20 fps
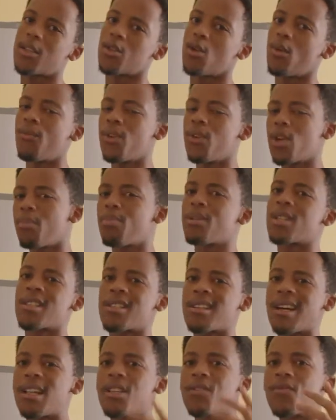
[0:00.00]
So video business
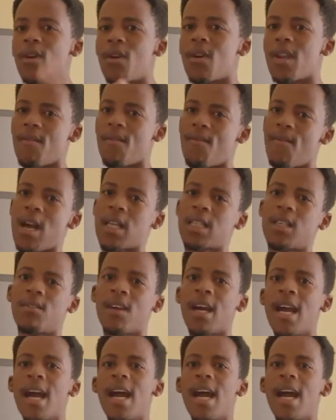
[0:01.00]
card is very effective.